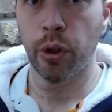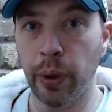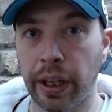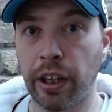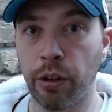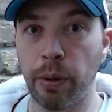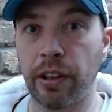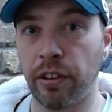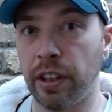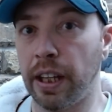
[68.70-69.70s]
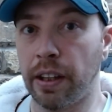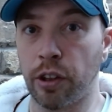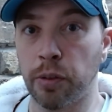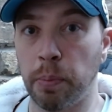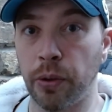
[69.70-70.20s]
Quick correction here that I
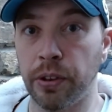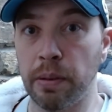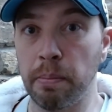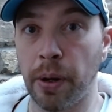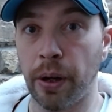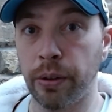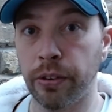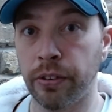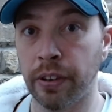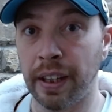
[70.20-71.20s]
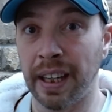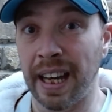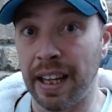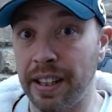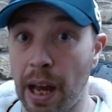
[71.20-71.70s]
spotted in post.
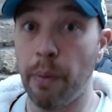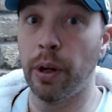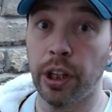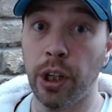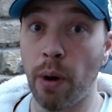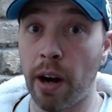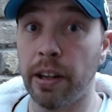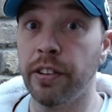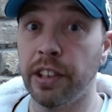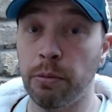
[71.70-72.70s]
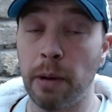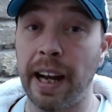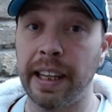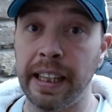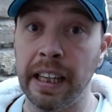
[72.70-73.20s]
Network Q RAC
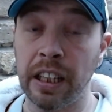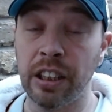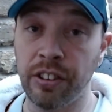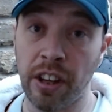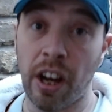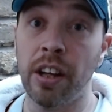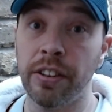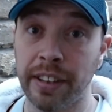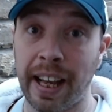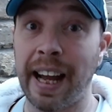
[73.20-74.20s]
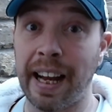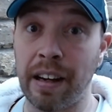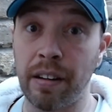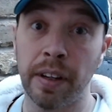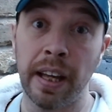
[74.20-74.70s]
Rally does
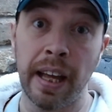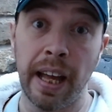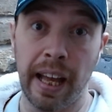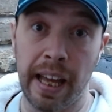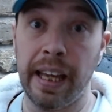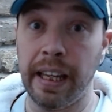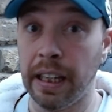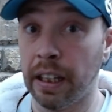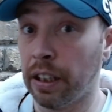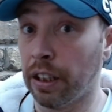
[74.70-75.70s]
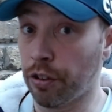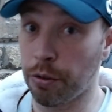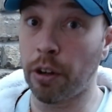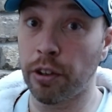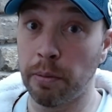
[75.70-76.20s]
have a
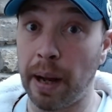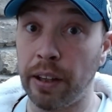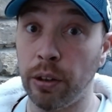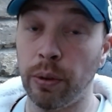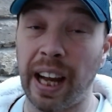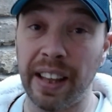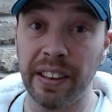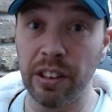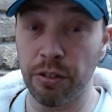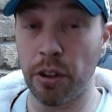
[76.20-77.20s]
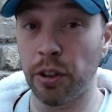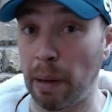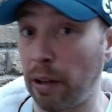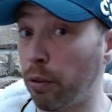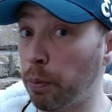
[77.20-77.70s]
instruction manual, and the instruction
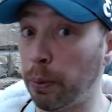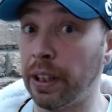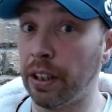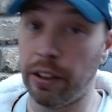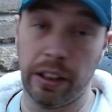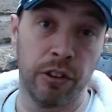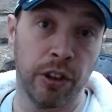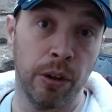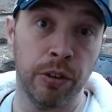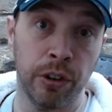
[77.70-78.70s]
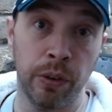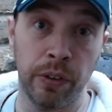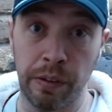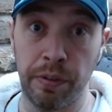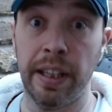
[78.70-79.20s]
manual is pretty good. It shows you
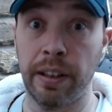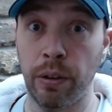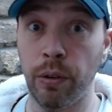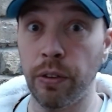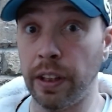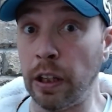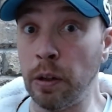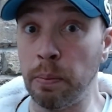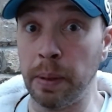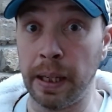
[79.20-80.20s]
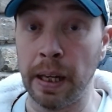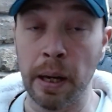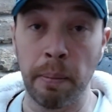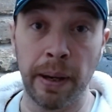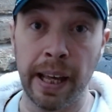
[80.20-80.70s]
the vehicles that you'd be
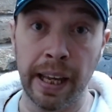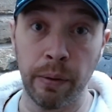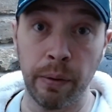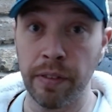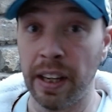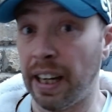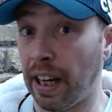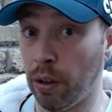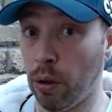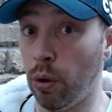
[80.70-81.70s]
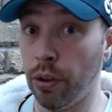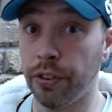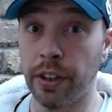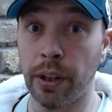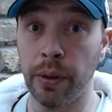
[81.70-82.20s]
playing with, and
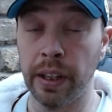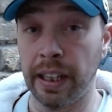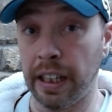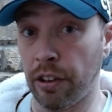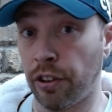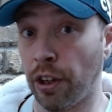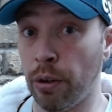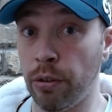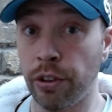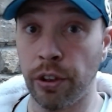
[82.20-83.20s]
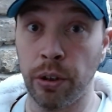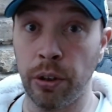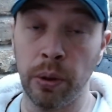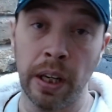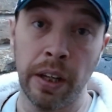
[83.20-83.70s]
also it shows you